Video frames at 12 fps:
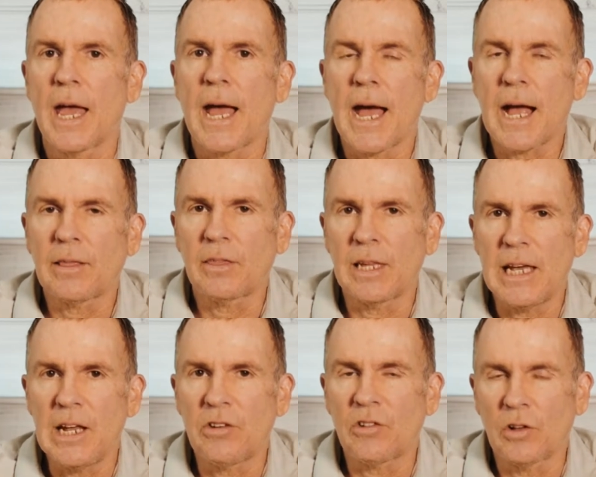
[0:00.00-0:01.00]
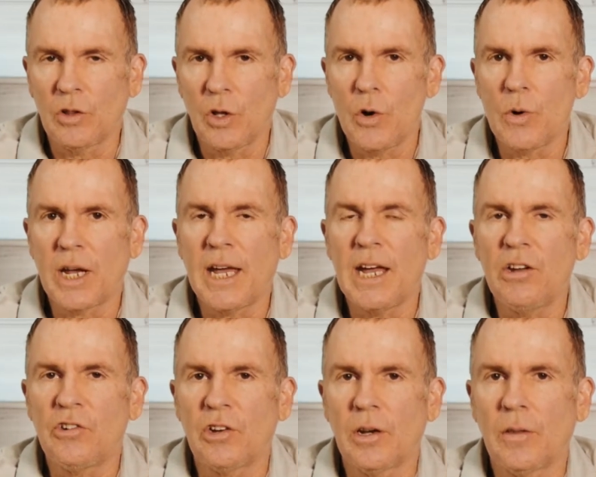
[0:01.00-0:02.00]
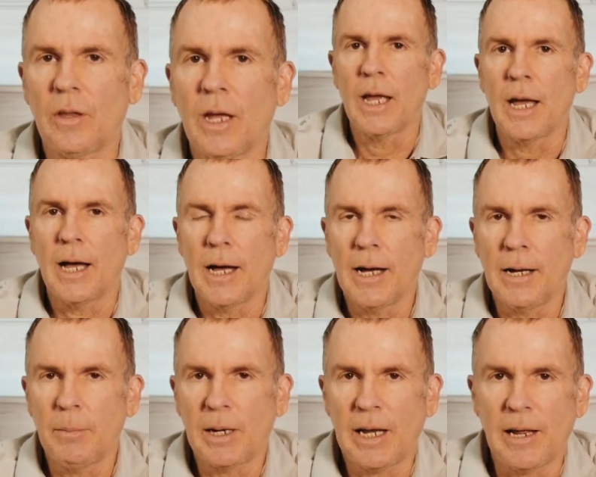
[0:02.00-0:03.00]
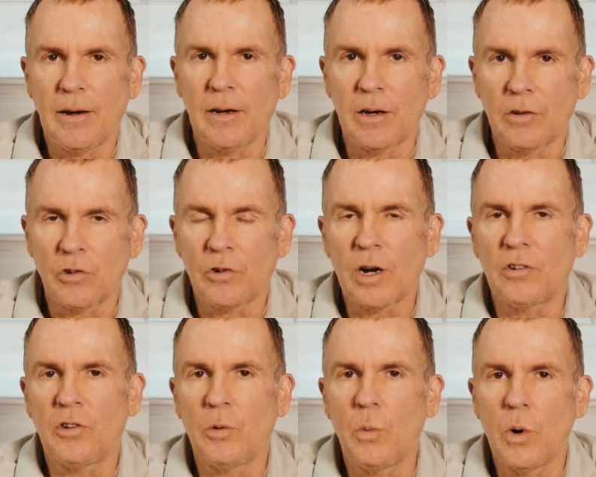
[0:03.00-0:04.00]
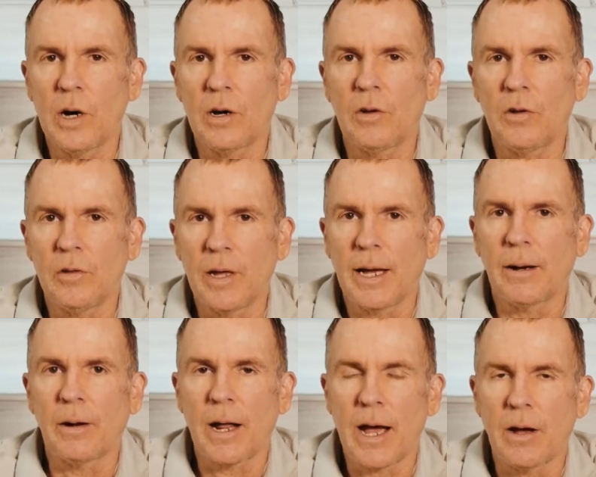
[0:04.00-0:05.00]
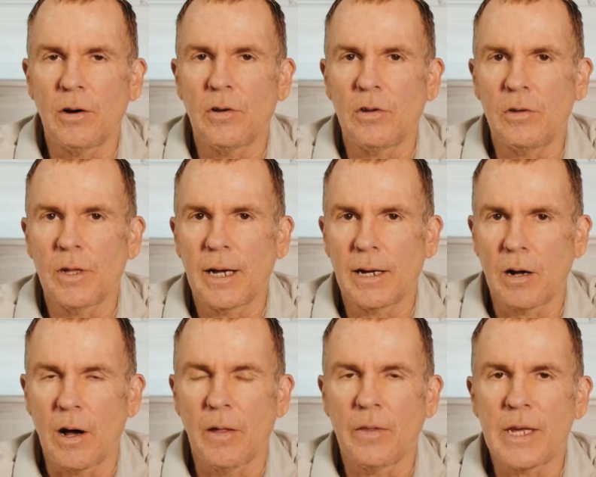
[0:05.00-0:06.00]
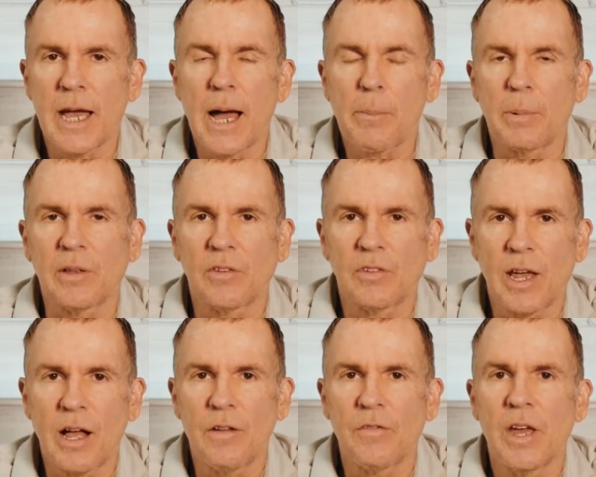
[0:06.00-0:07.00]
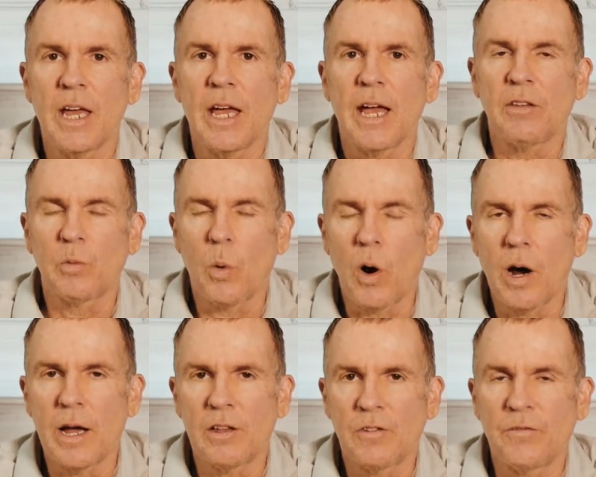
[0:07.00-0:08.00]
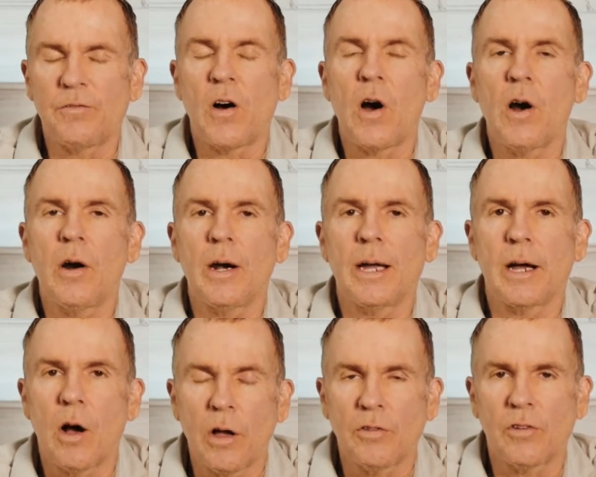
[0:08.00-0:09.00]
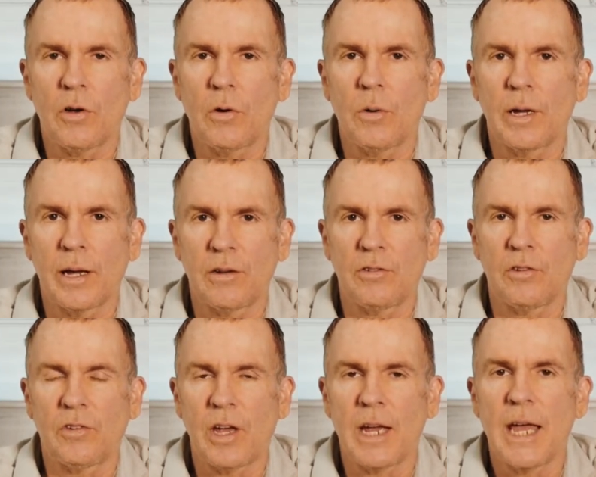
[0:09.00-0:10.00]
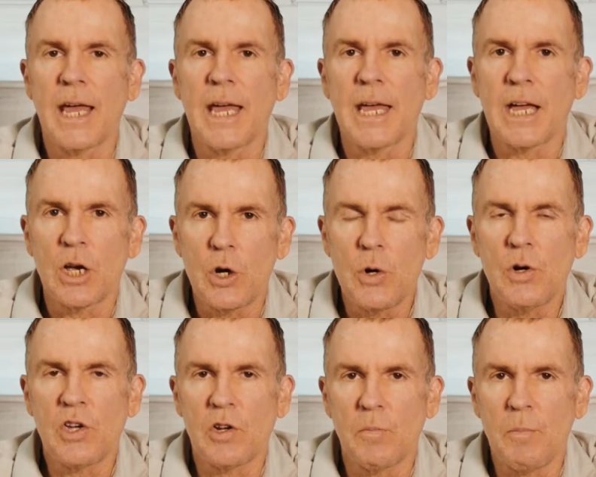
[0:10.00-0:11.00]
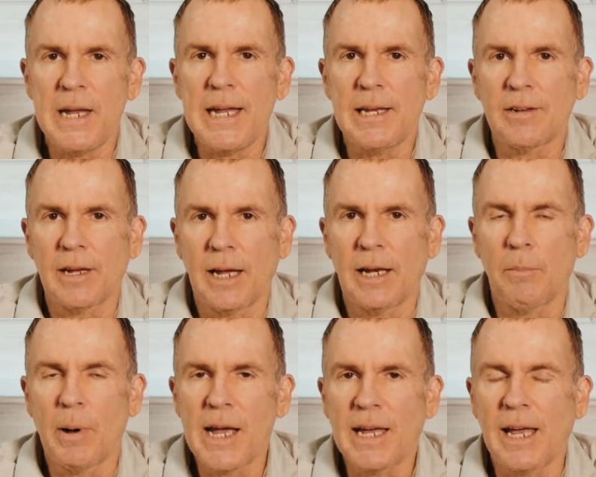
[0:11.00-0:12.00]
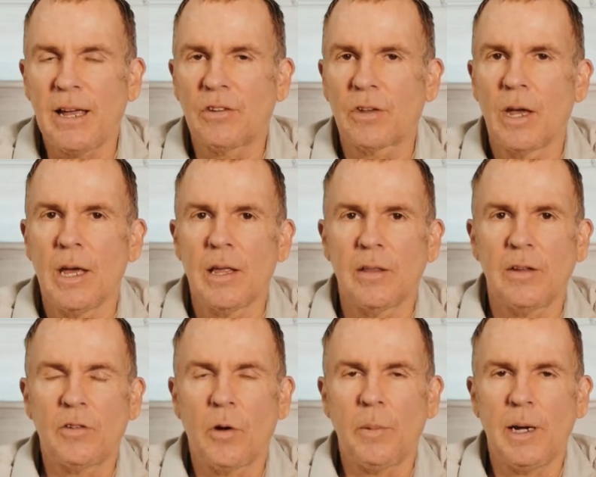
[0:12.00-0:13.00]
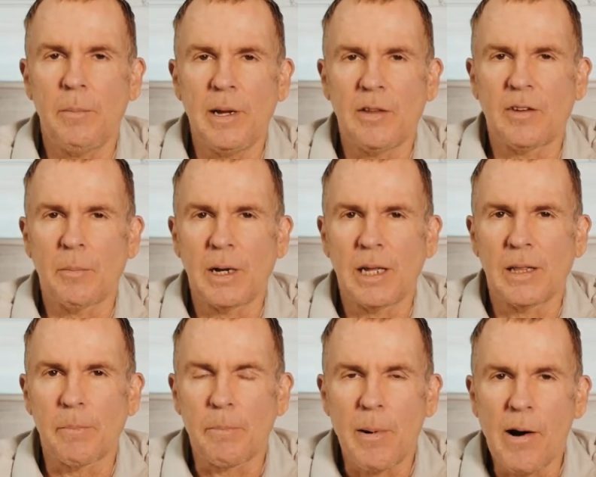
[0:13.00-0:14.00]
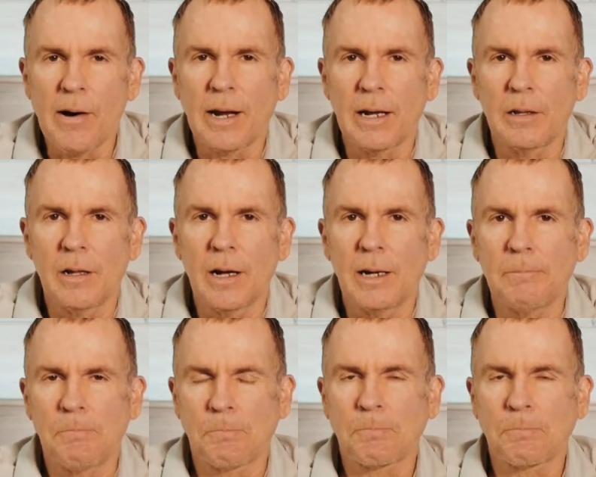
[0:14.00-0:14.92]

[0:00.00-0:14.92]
at each location. Again, it instructs you where to do that and how to do that on the app itself. As far also, I should say, who to meet. And in my case, they told me to meet somebody in the parking lot.